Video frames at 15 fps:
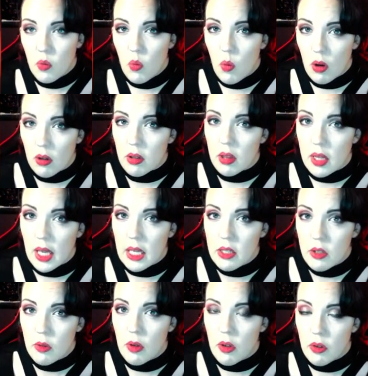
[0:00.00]
worth that
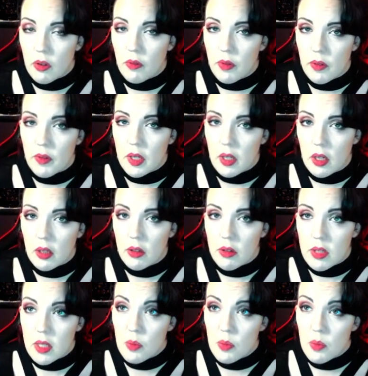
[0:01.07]
$250.